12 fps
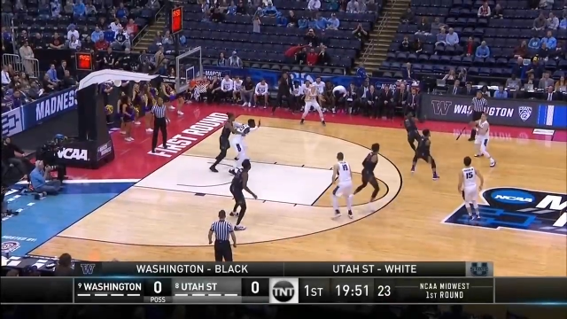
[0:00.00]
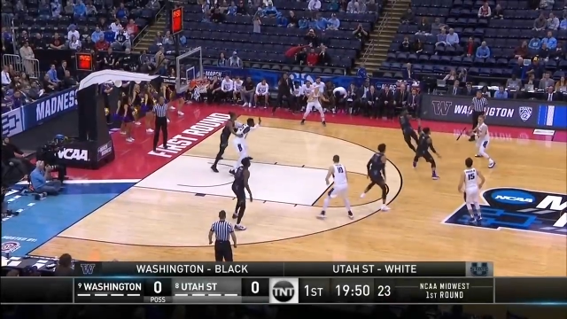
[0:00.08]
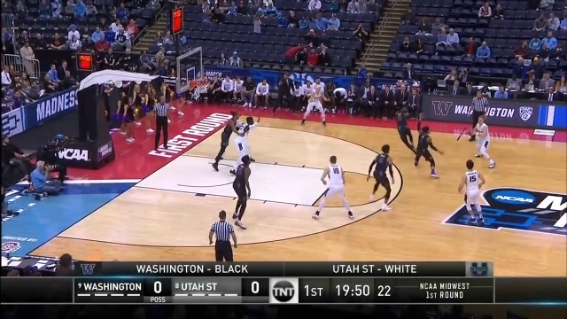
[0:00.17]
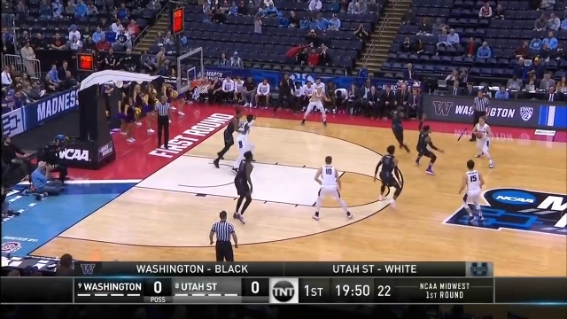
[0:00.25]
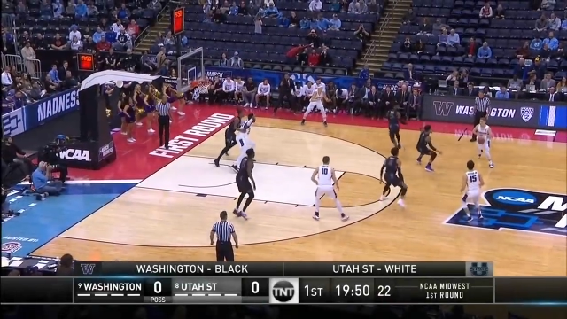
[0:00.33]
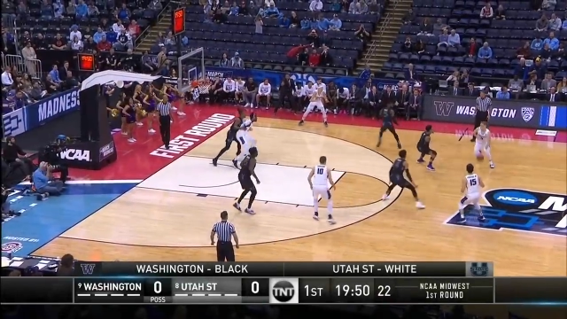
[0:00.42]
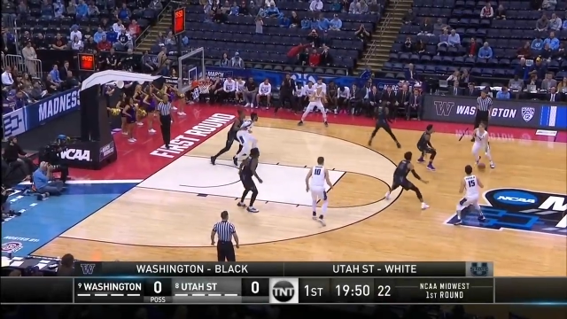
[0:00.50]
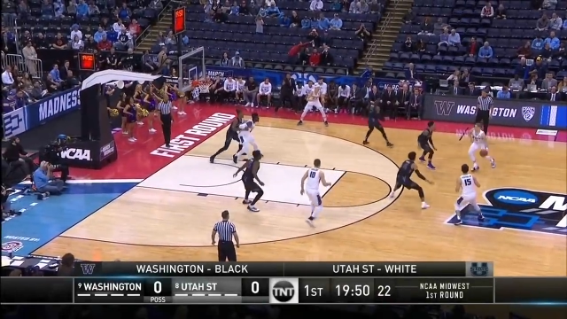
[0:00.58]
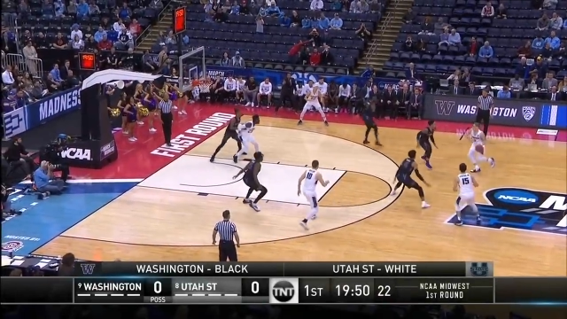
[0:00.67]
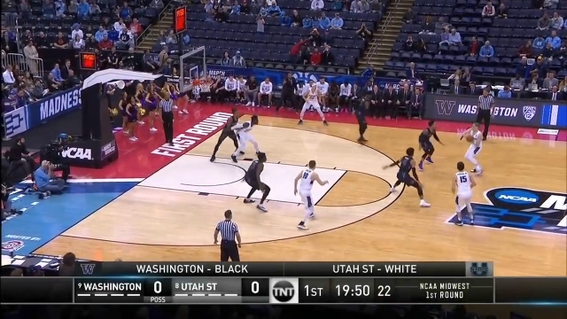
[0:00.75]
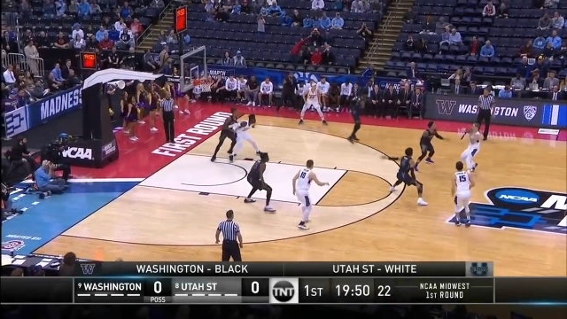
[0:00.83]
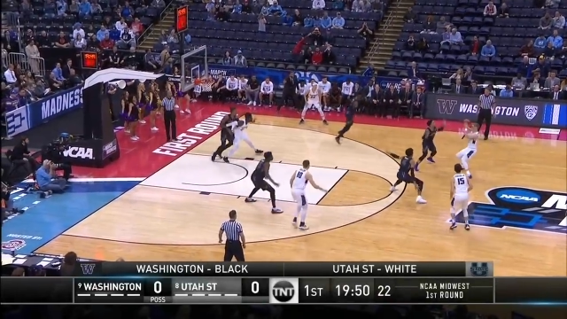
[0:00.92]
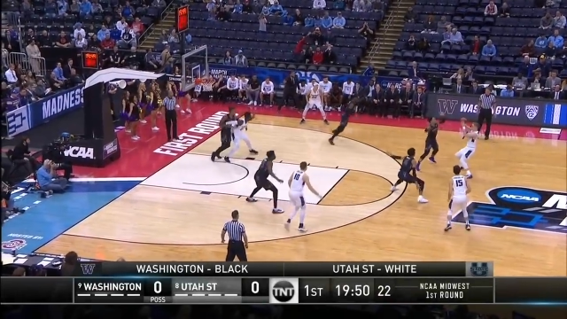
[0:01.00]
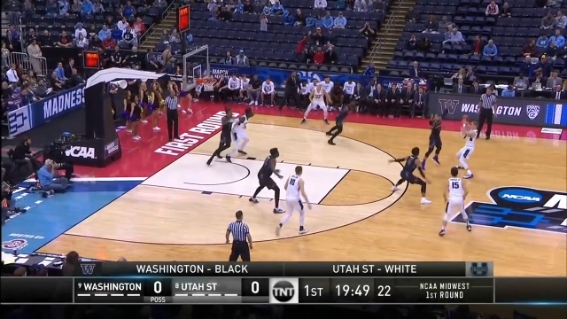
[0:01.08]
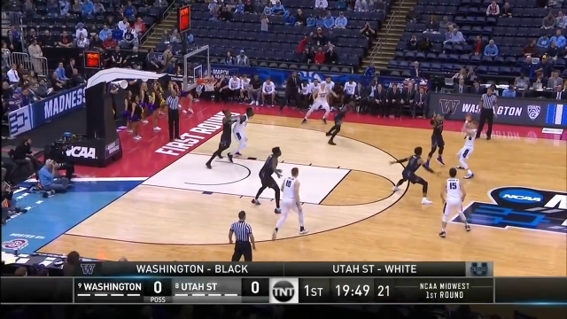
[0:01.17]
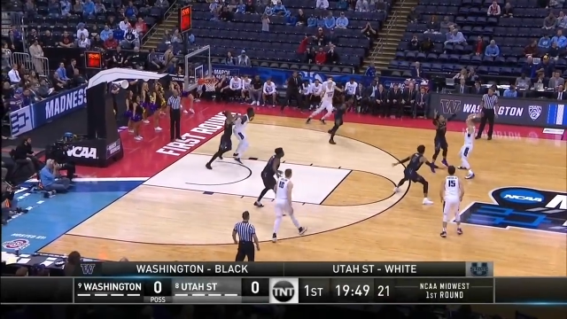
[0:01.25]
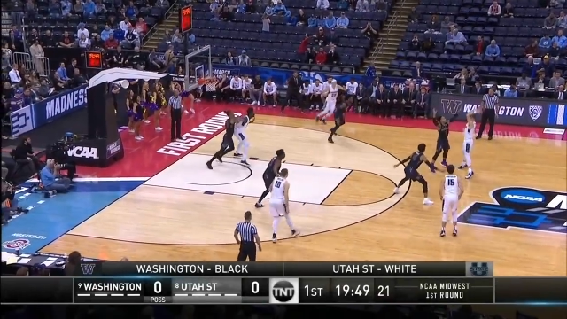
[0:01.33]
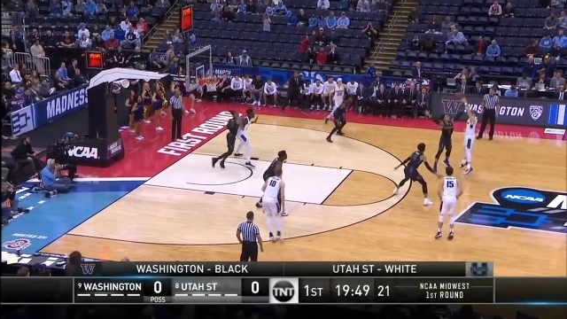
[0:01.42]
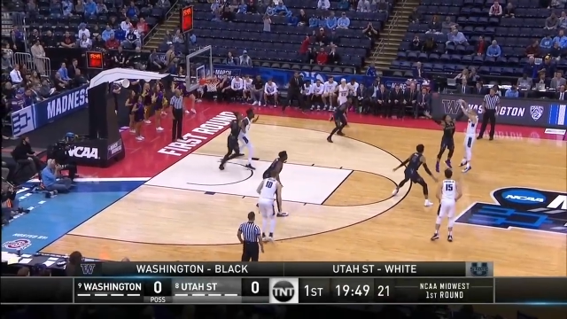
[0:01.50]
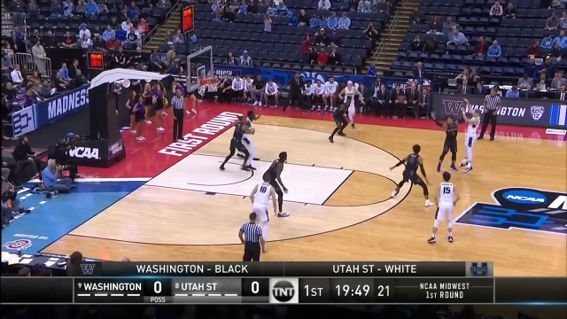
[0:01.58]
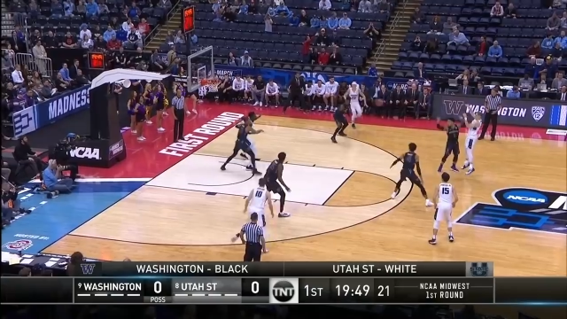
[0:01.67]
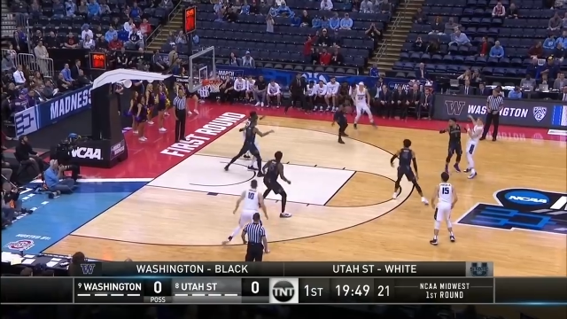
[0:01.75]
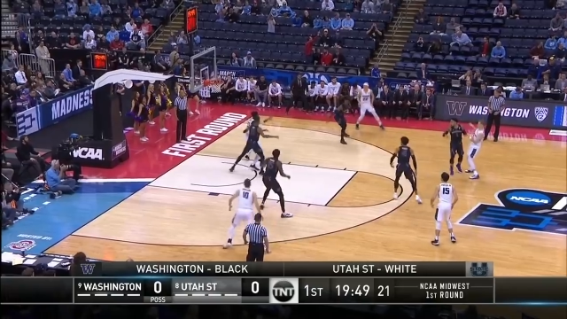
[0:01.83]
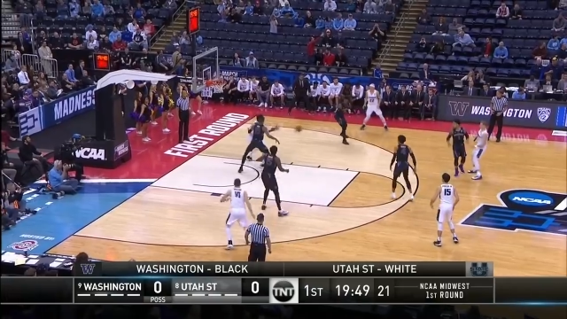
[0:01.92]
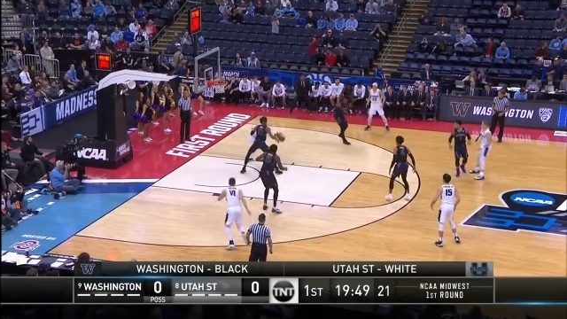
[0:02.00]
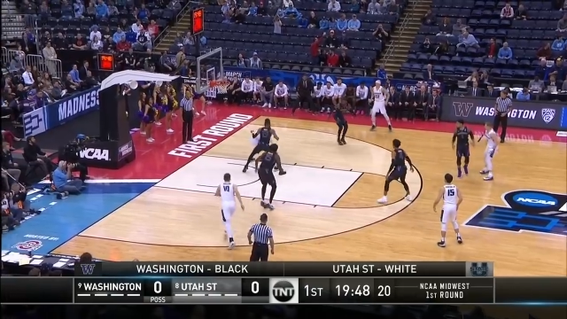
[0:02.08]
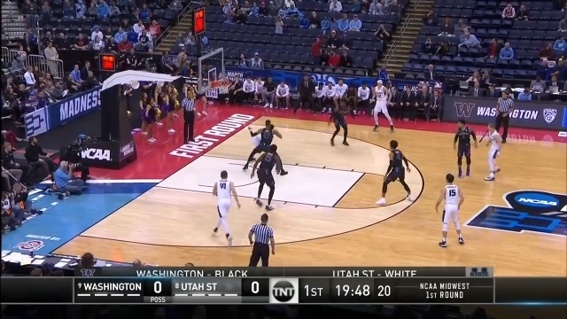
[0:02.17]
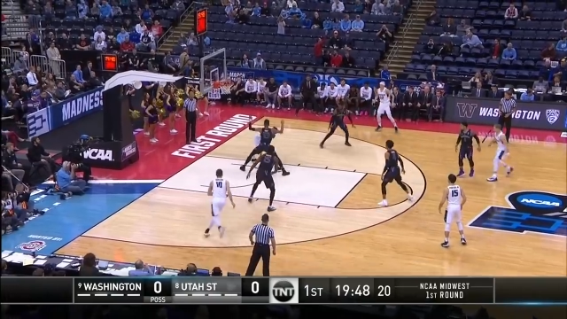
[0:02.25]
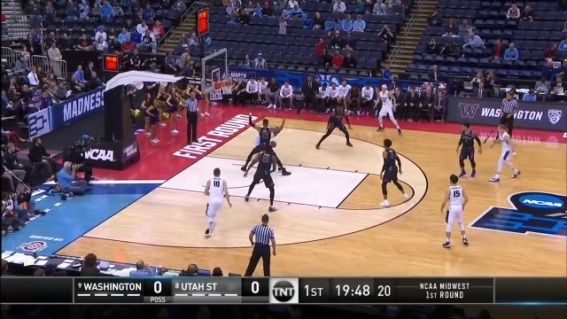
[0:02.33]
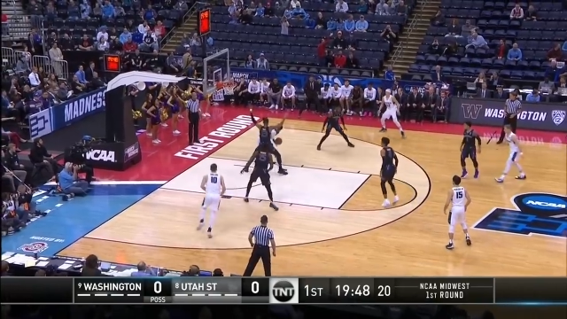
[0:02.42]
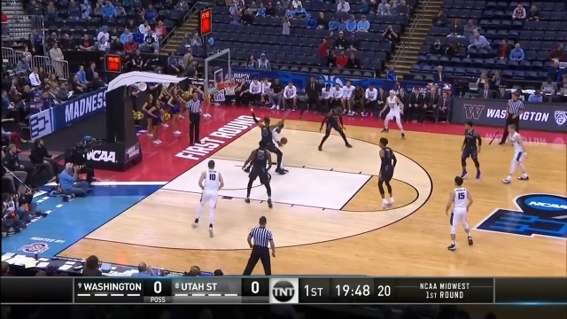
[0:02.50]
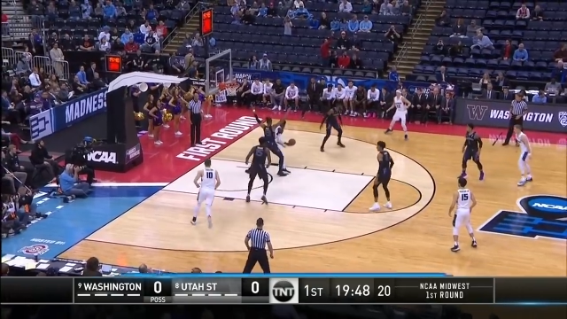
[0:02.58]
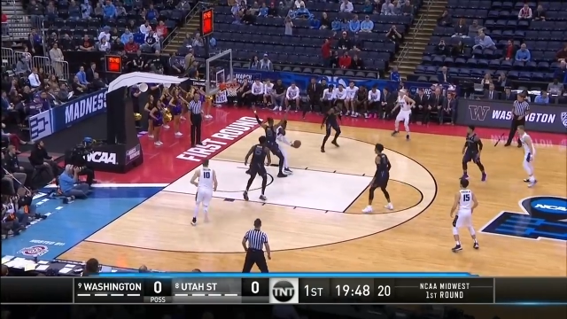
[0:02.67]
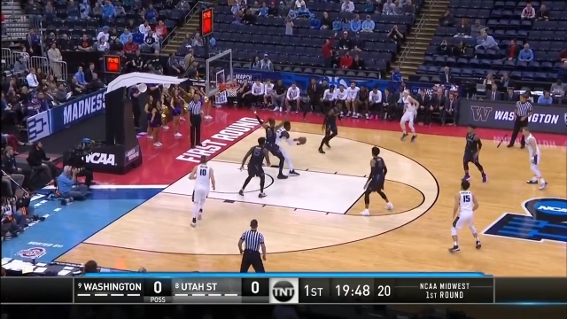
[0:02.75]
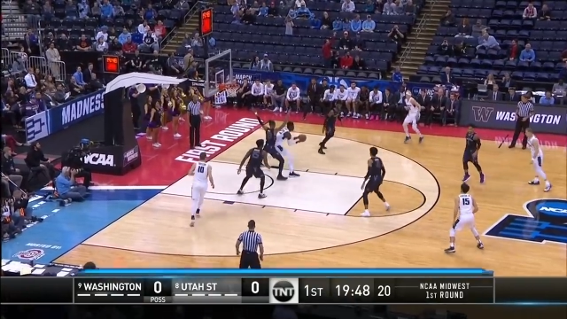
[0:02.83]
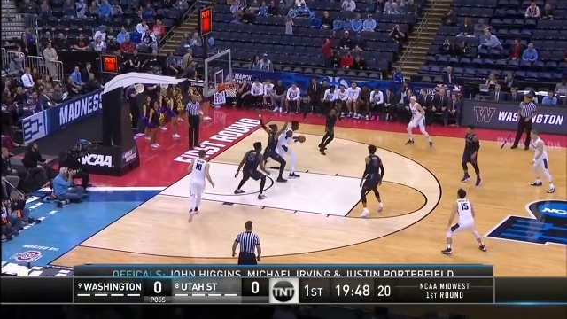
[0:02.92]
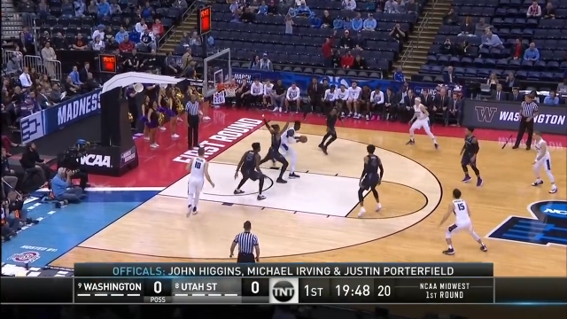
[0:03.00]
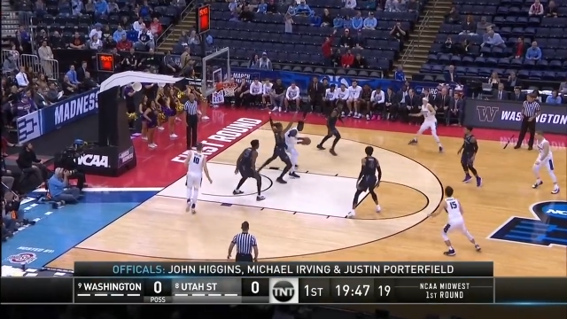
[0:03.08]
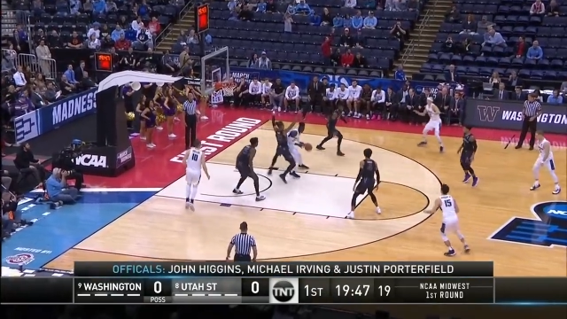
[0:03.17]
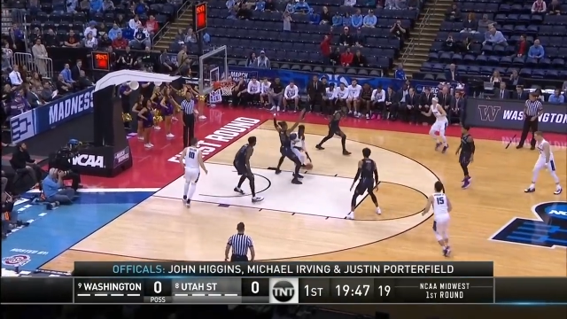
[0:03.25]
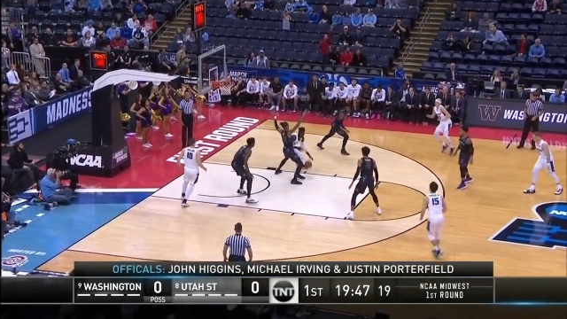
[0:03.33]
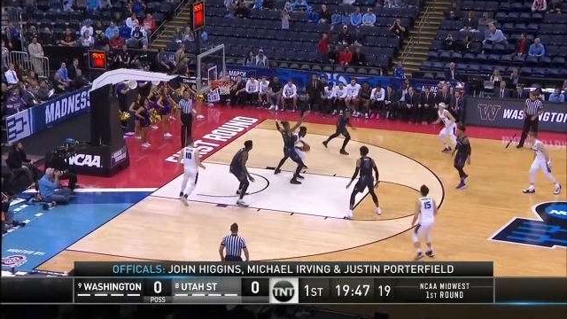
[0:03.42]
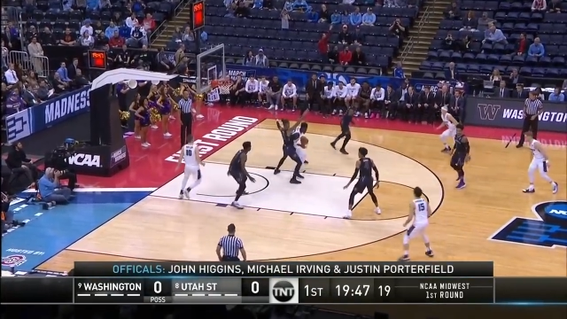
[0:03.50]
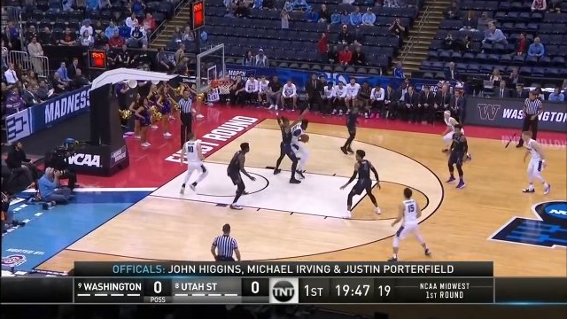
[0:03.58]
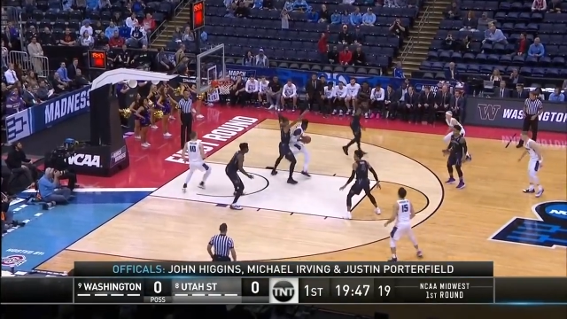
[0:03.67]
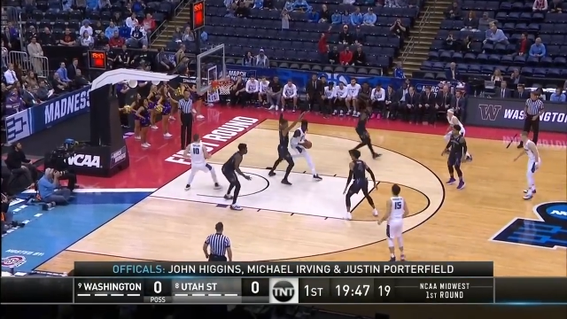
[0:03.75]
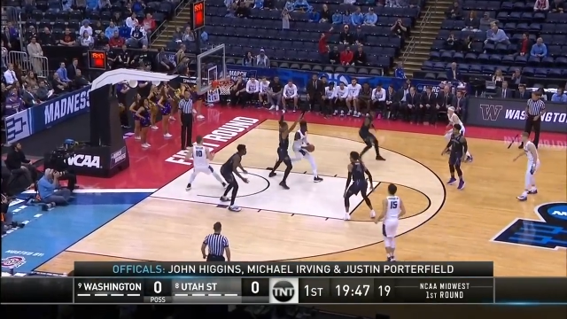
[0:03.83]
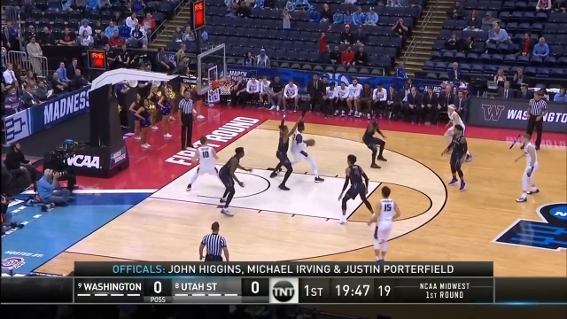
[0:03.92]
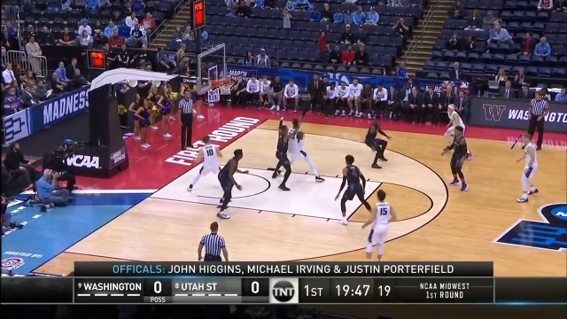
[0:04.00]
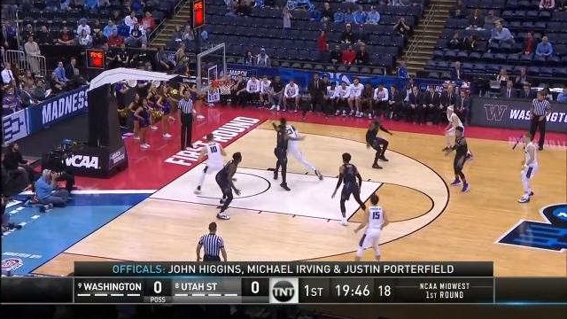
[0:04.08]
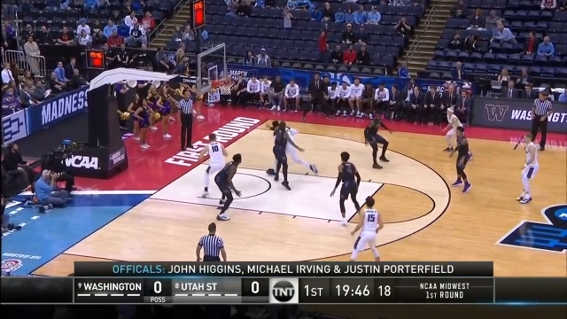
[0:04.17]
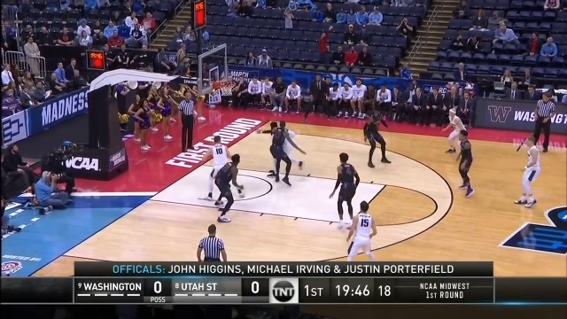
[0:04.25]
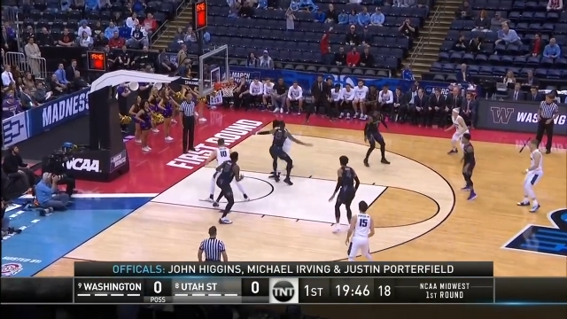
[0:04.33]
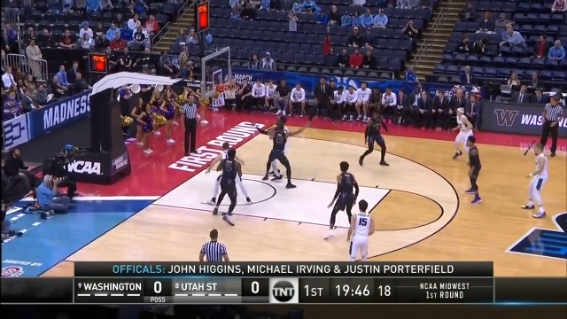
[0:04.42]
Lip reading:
[unreadable: no face in view]